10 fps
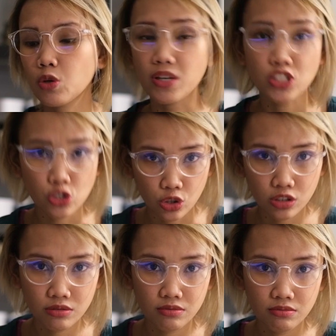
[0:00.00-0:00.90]

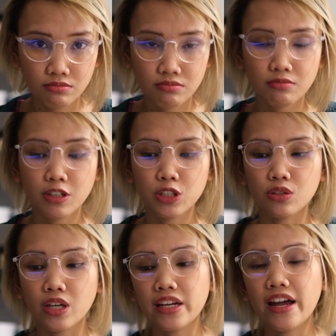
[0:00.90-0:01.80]
question,
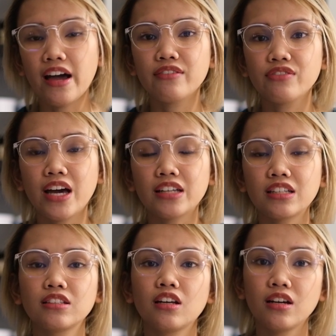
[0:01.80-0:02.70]
you can have that
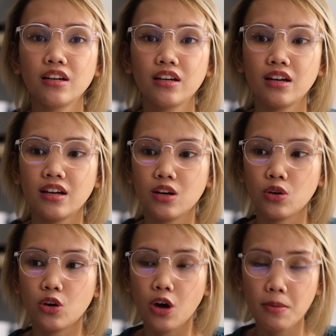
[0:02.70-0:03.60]
in the
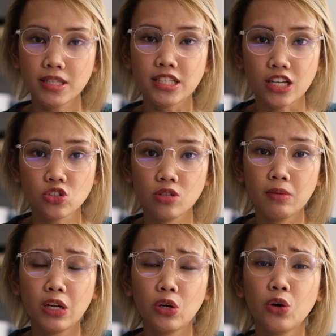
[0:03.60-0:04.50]
comment
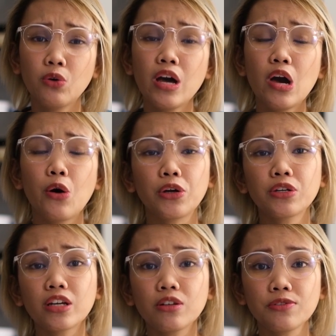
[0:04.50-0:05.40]
section below or
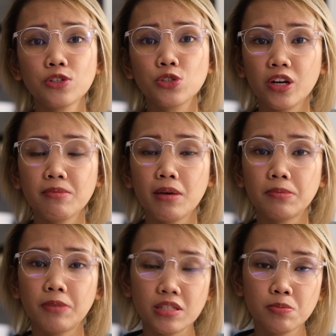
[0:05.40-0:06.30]
you can also join my
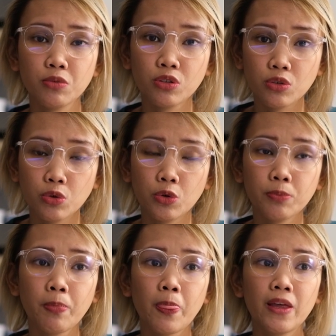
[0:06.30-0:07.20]
Facebook
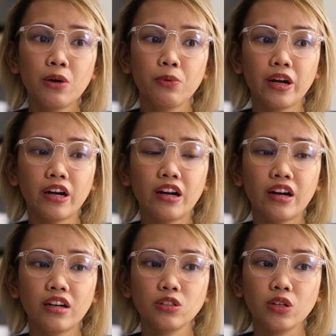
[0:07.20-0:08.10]
group
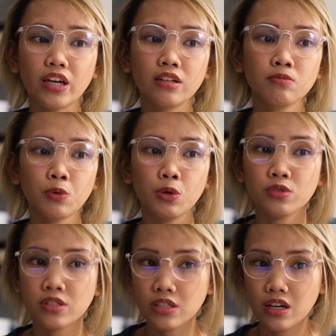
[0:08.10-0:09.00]
where you can
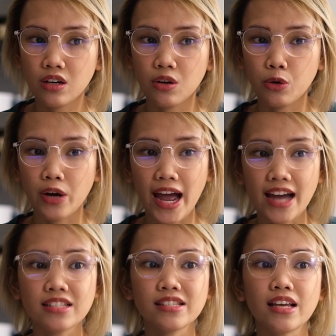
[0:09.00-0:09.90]
post or
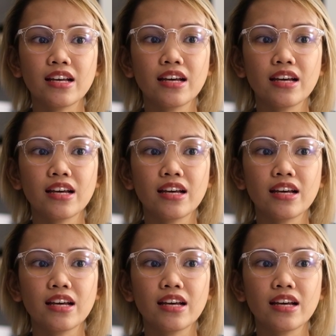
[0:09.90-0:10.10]
ask